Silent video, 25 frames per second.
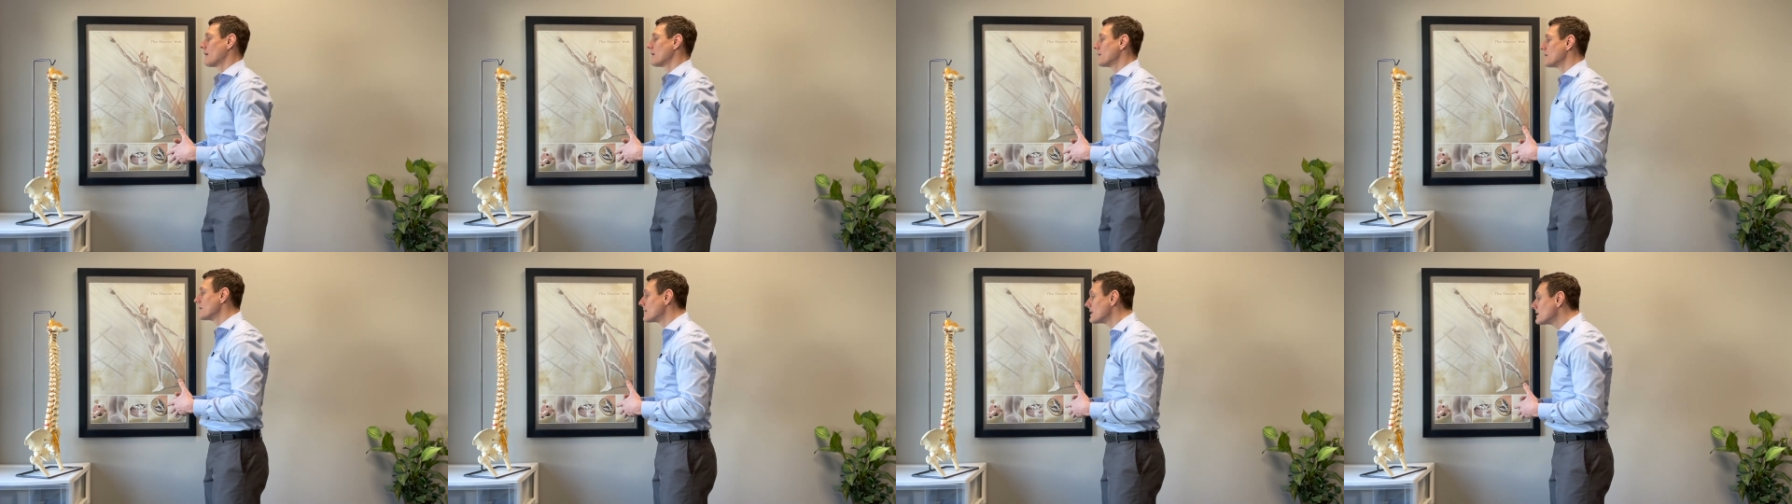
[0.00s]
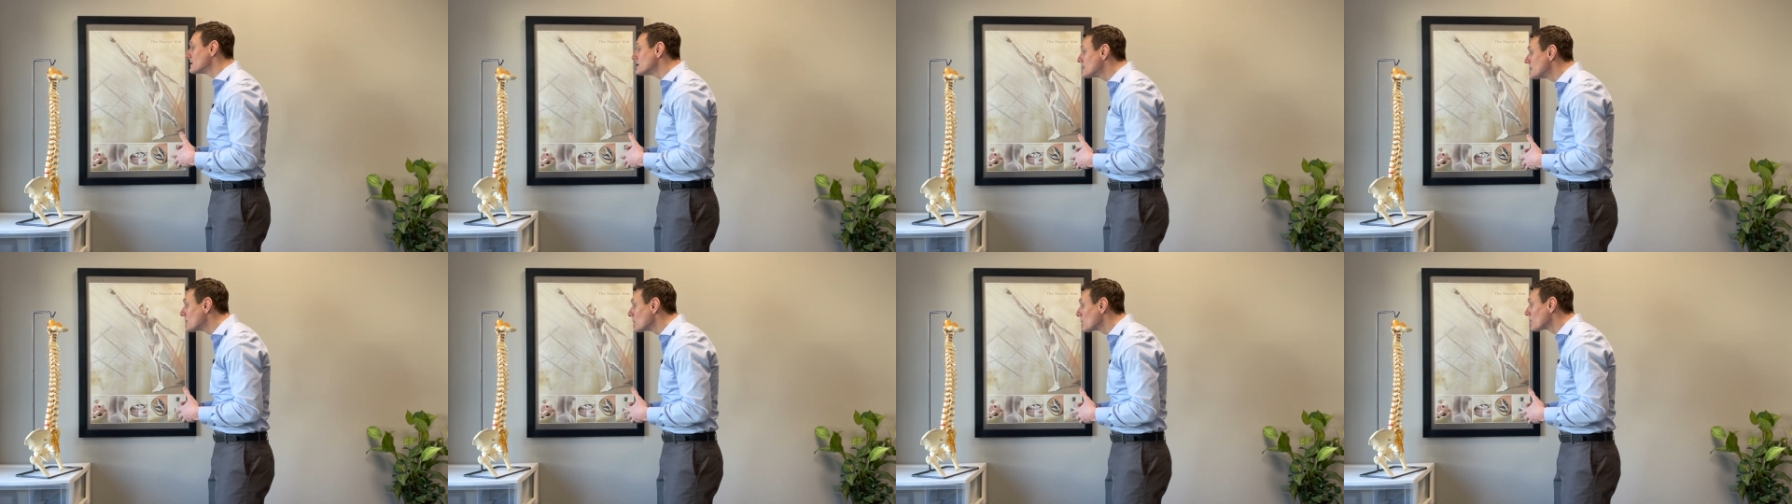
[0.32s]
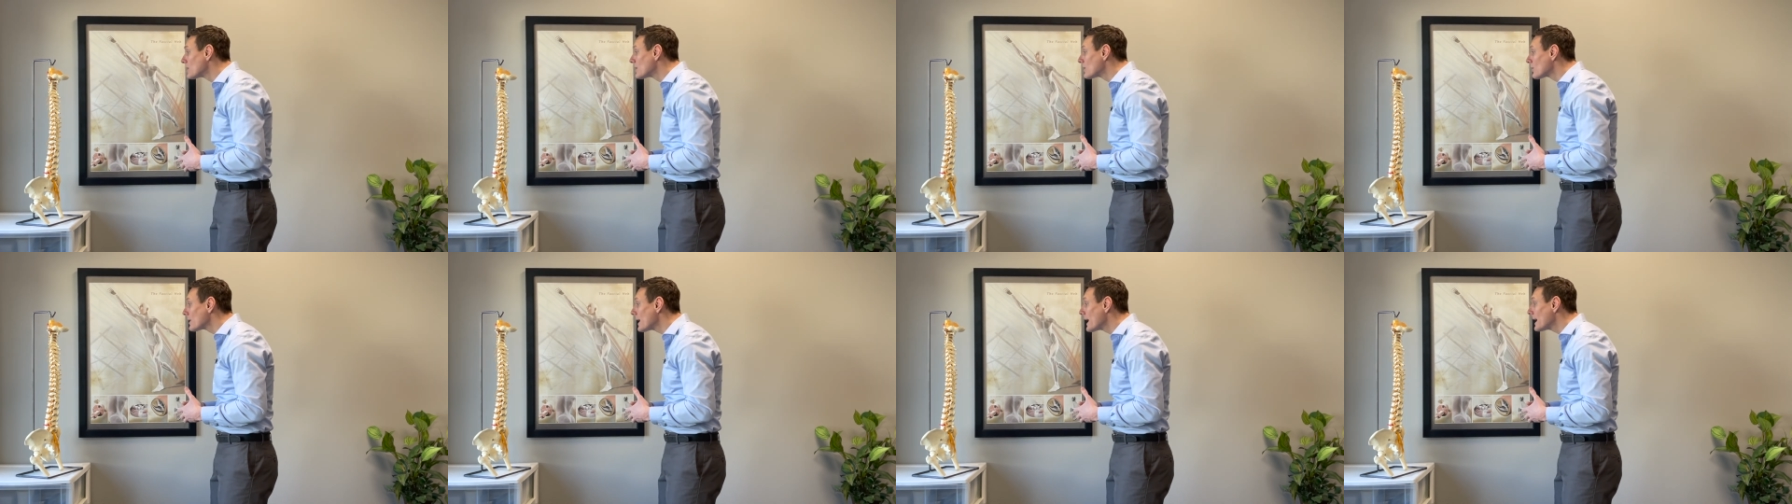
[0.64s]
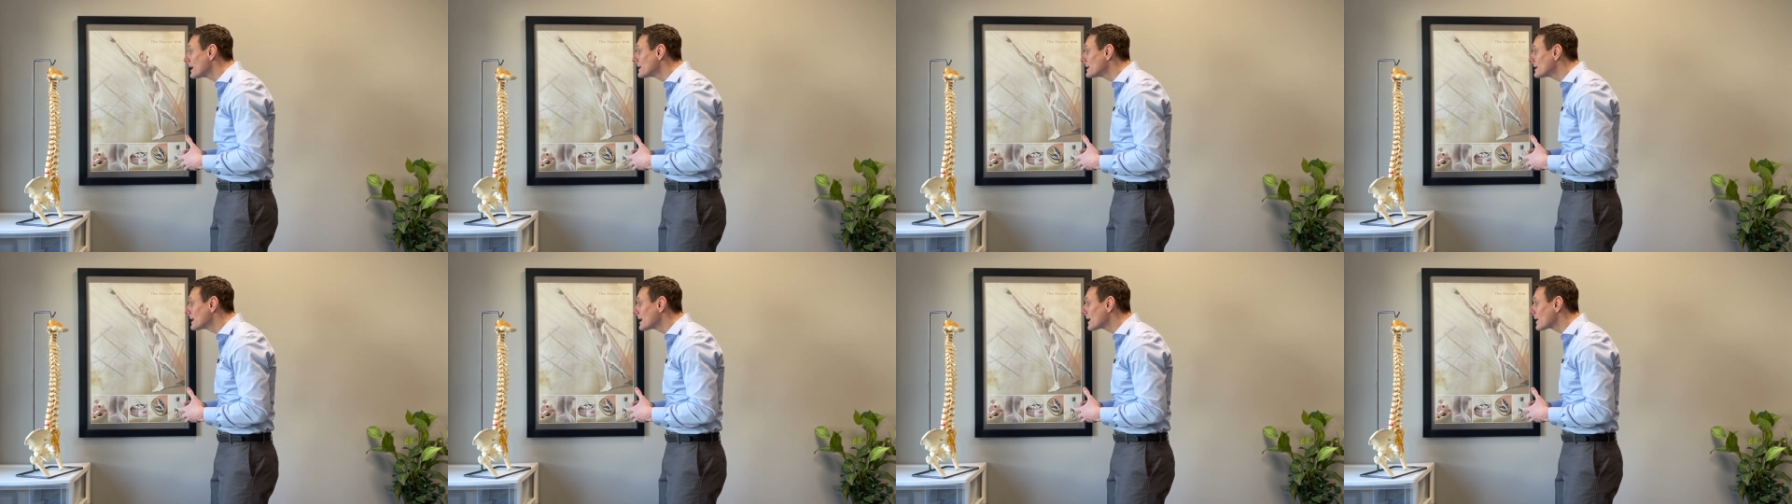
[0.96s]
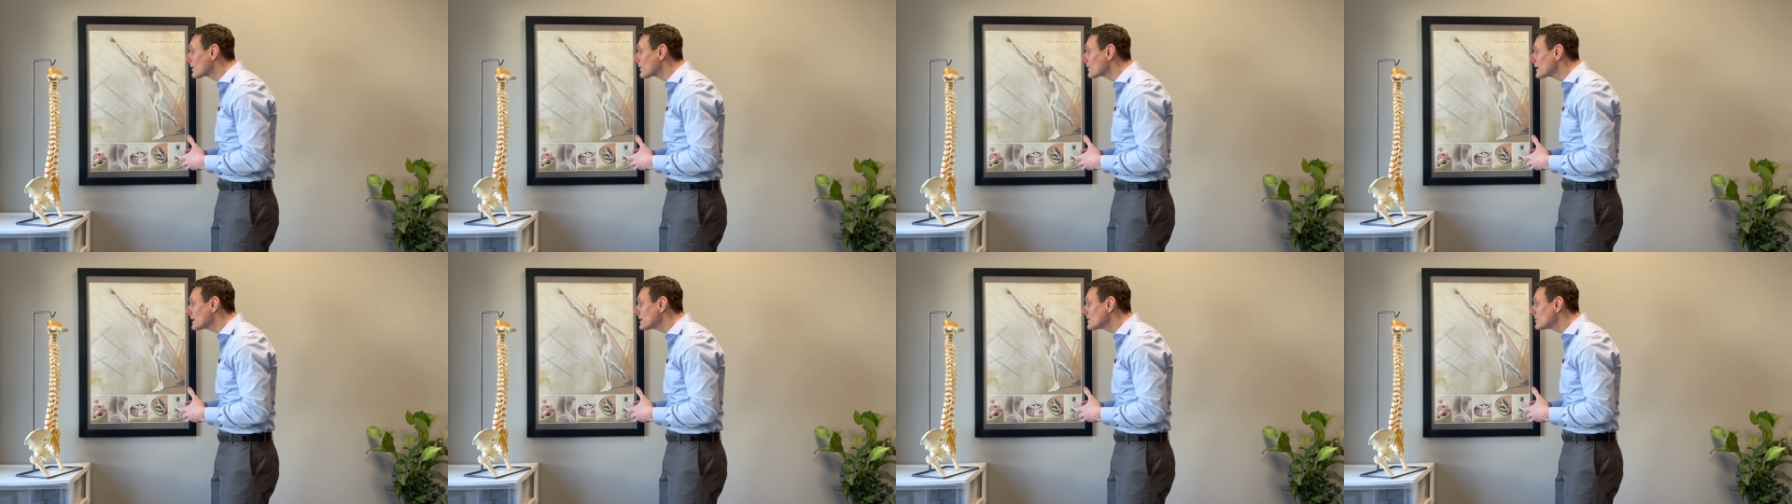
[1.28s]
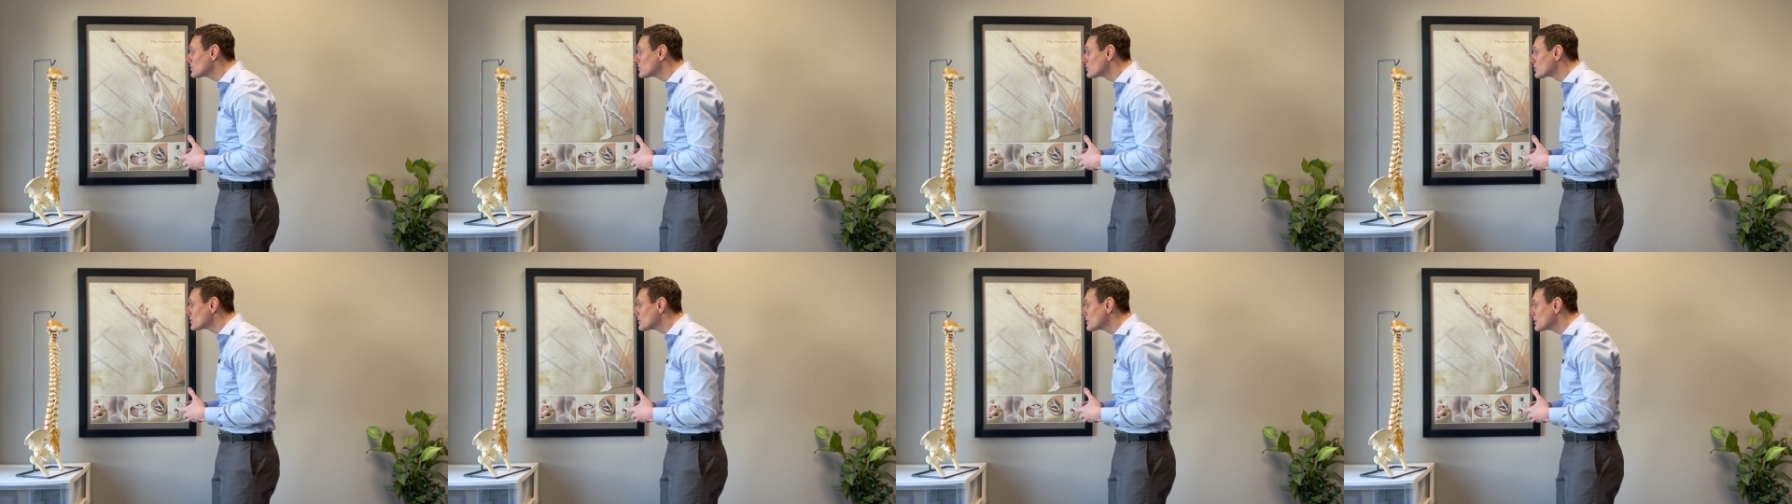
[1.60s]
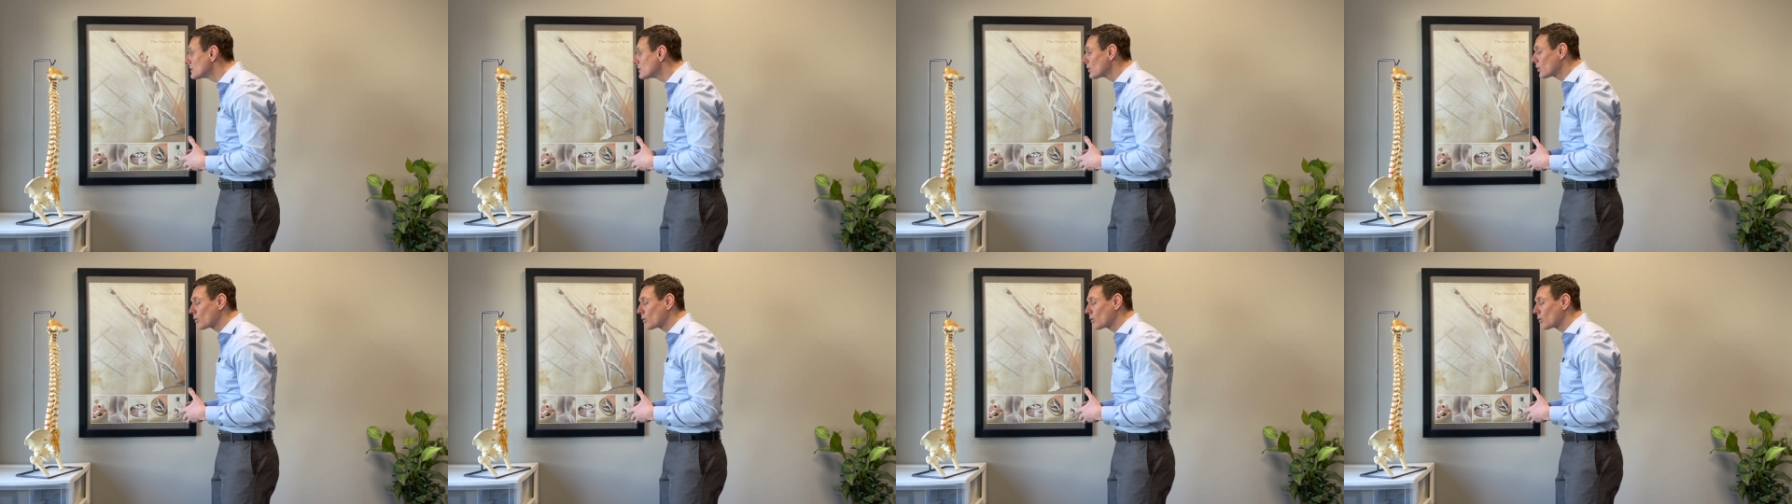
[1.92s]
anterior head carriage